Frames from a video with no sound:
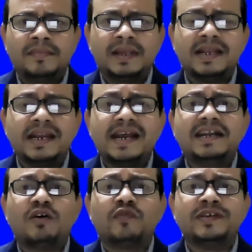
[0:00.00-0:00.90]
create
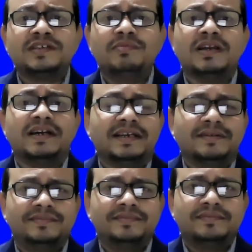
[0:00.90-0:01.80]
your visibility.
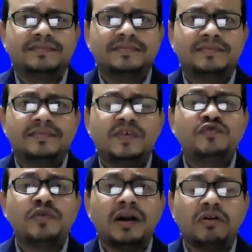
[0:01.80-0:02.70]
If
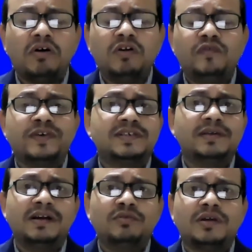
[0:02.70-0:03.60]
you are not
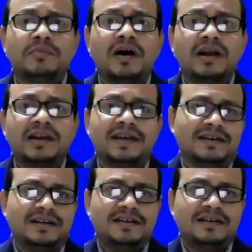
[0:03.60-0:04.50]
visible to the market,
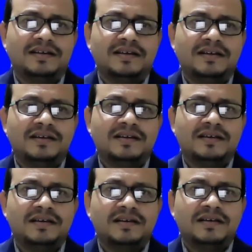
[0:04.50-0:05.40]

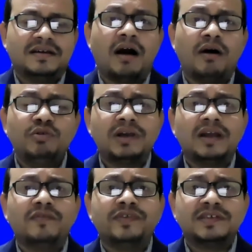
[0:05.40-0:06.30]
how you
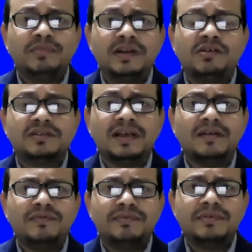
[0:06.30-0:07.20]
can visible yourself?
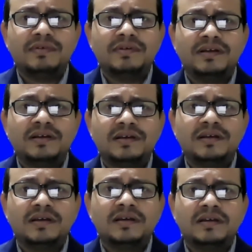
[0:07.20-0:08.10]

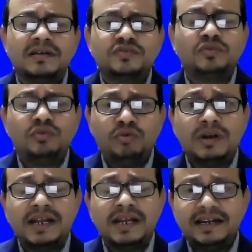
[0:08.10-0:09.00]
So through
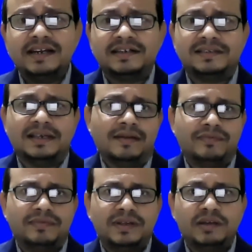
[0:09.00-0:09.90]
LinkedIn itself,
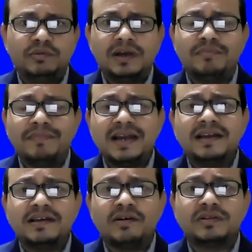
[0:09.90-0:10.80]
you can make
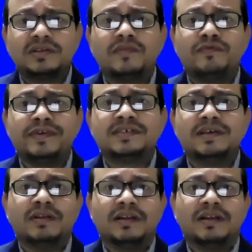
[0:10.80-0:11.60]
yourself visible